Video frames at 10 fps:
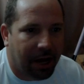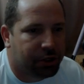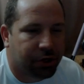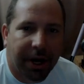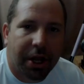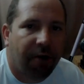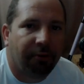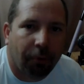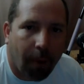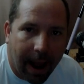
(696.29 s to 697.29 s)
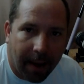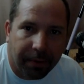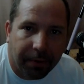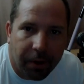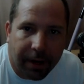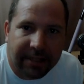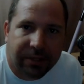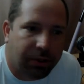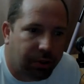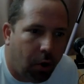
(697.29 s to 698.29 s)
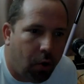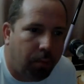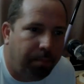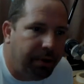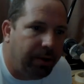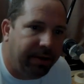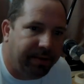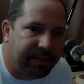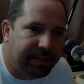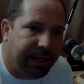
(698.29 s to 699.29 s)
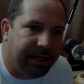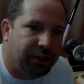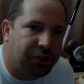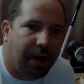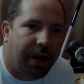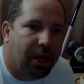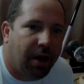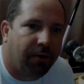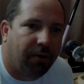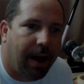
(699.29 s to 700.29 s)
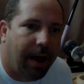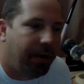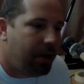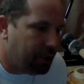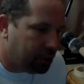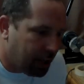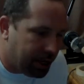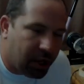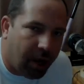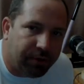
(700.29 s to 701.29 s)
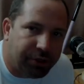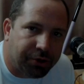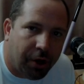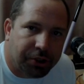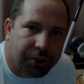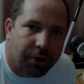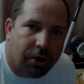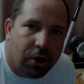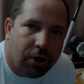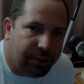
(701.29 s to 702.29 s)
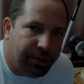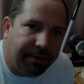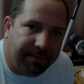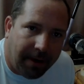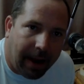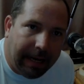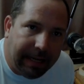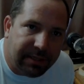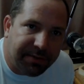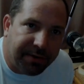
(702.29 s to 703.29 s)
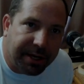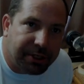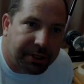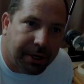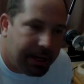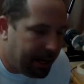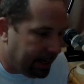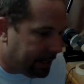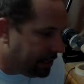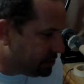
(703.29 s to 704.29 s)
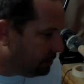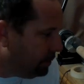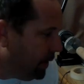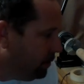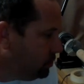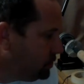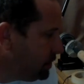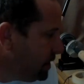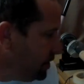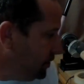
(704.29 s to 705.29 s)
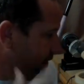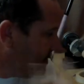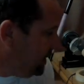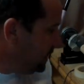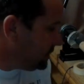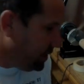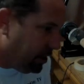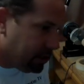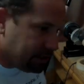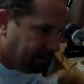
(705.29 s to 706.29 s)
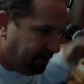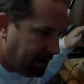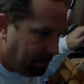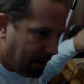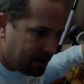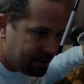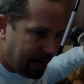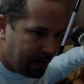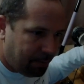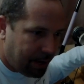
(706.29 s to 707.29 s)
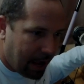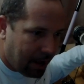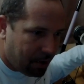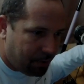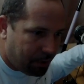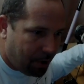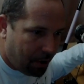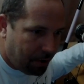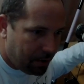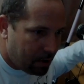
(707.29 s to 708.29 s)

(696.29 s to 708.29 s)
You're trying to cover ground. That's the whole beauty of this thing, is you're trying to cover ground, trying to cover structure, so you can find these fish and catch some big ones. You can see this here is a 50-pound stand-up we got going on.